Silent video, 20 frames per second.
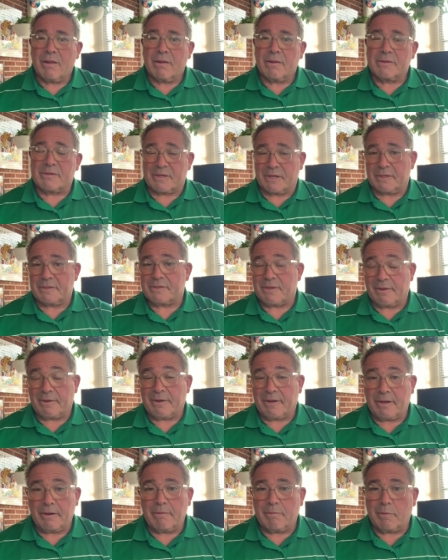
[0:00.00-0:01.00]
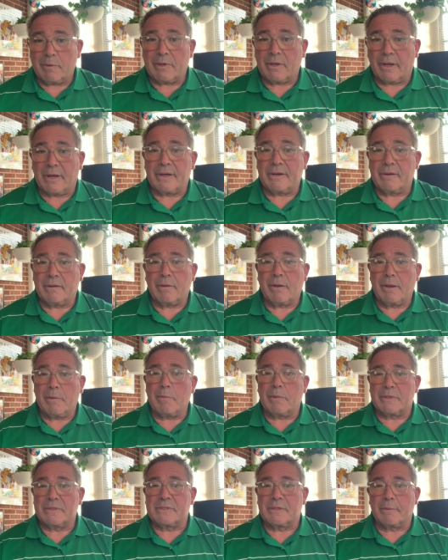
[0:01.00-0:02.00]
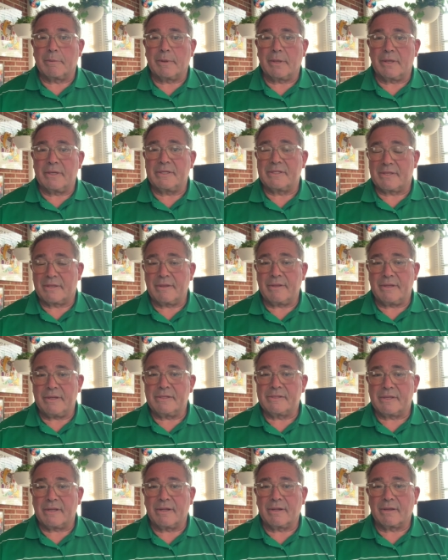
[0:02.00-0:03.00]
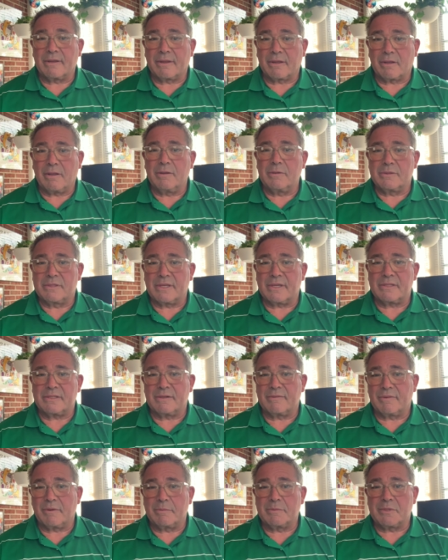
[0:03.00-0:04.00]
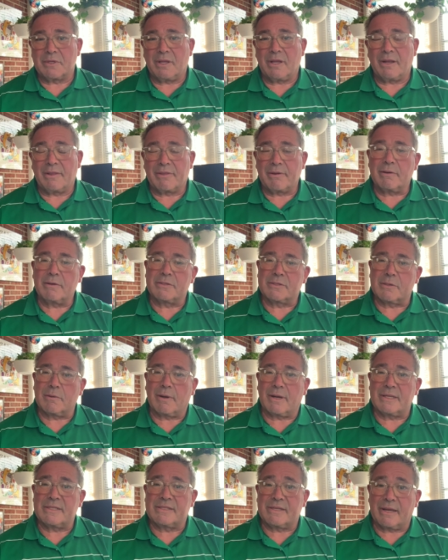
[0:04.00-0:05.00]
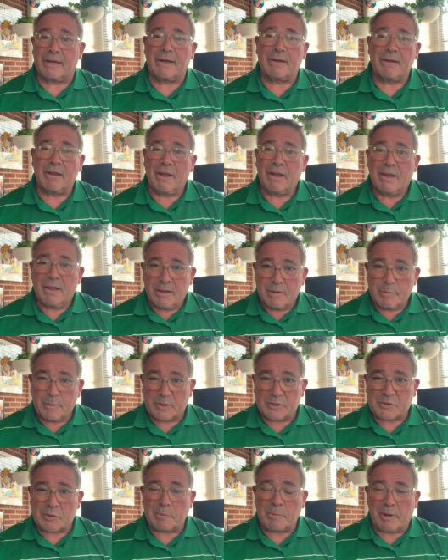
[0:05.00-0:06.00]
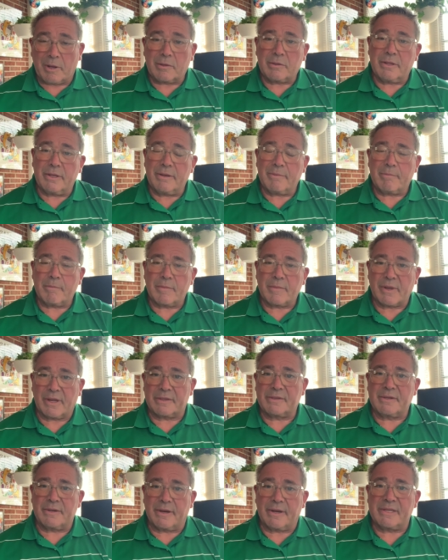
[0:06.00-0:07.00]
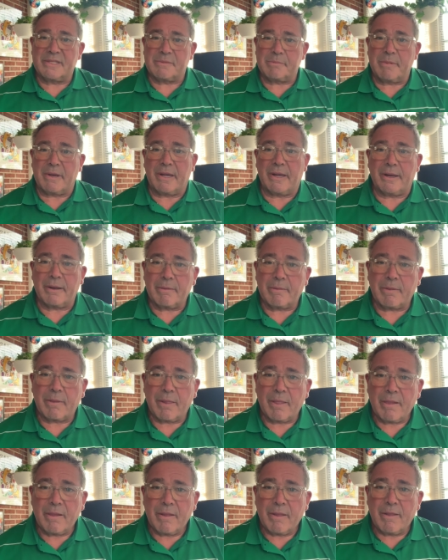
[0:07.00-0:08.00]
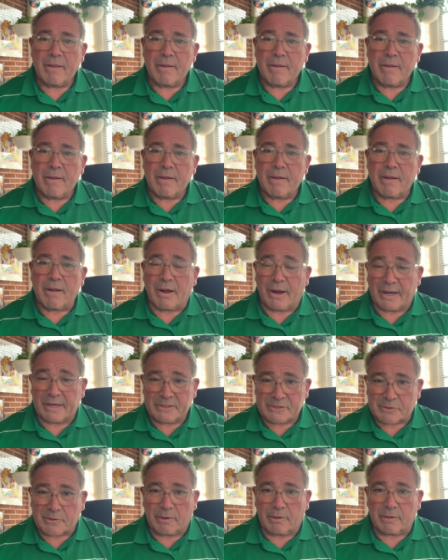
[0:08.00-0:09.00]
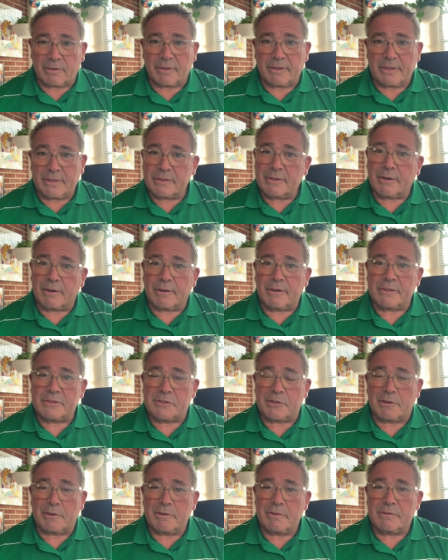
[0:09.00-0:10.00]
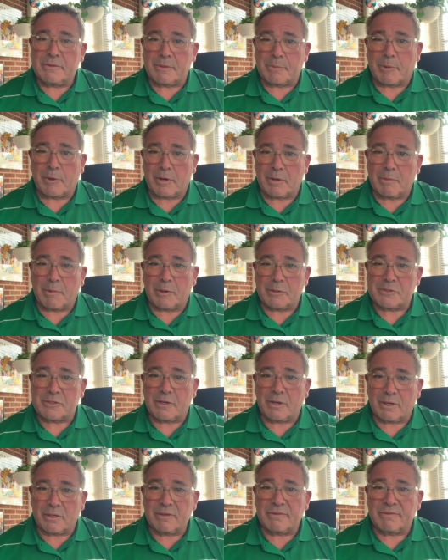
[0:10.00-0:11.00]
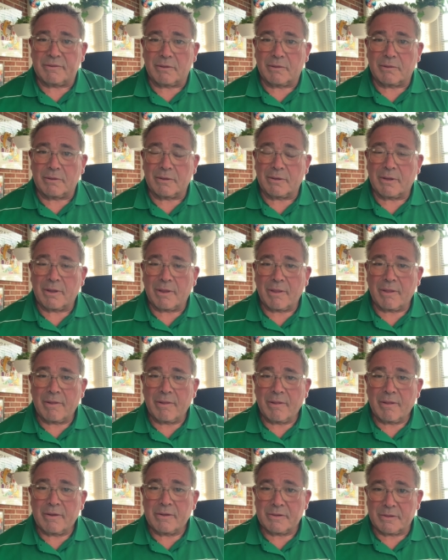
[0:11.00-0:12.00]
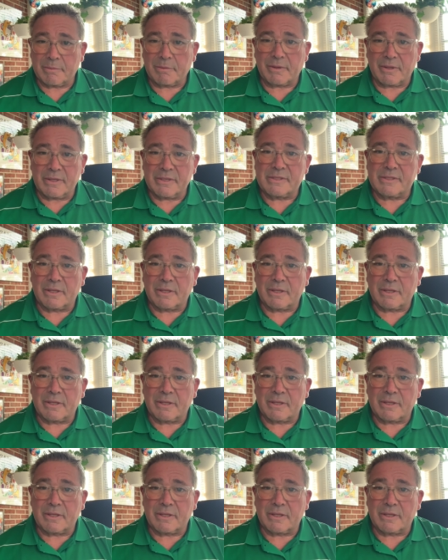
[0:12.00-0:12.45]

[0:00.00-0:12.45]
says that he would like he wants to release these uh, the closed session from July 3rd. So I say Mr. Buckley, at tonight's meeting, I strongly encourage you to put a motion on the floor to release